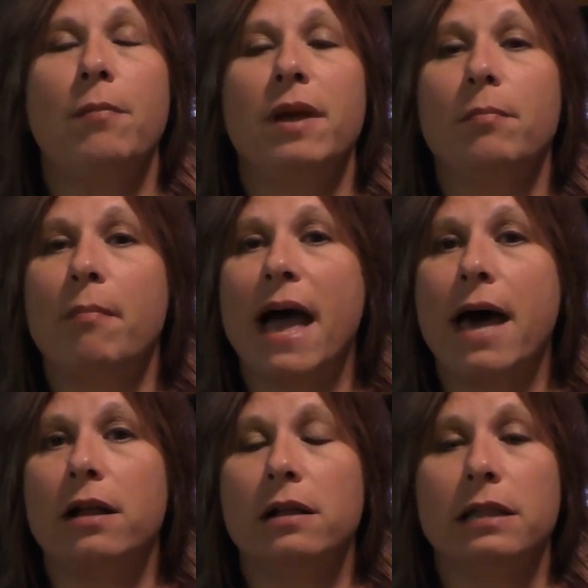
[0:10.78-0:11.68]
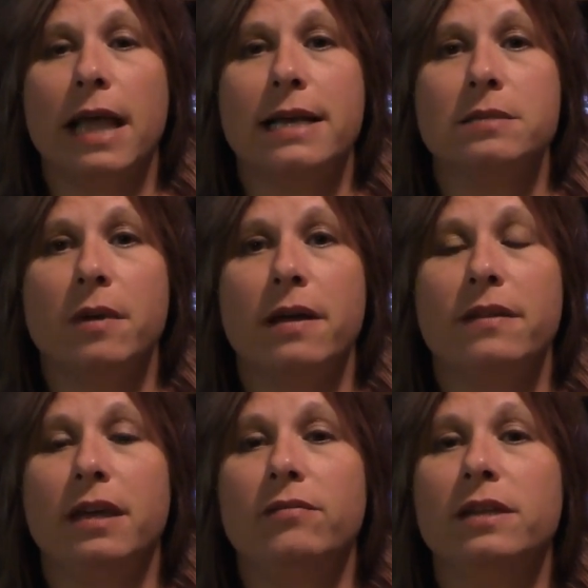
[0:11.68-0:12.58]
epic battle last
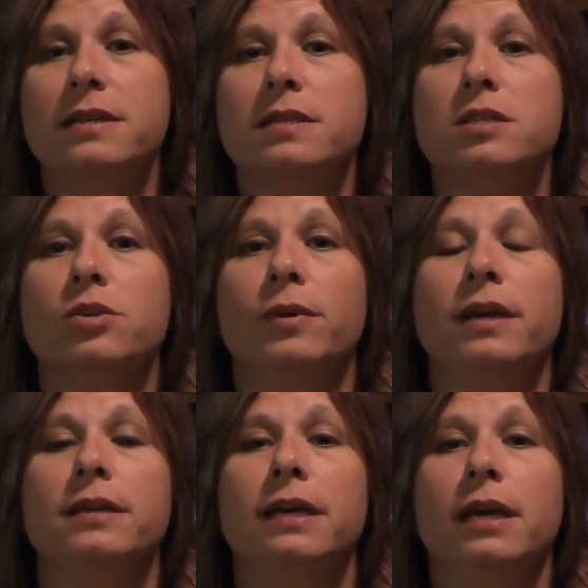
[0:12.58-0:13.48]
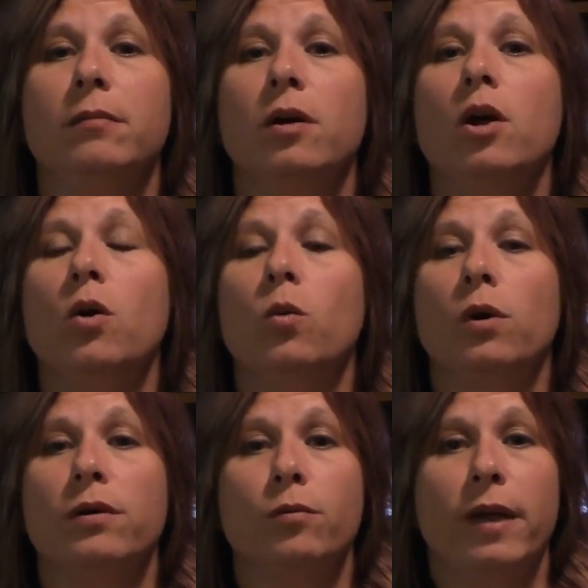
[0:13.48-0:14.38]
month, Ivelisse and Serena Deeb were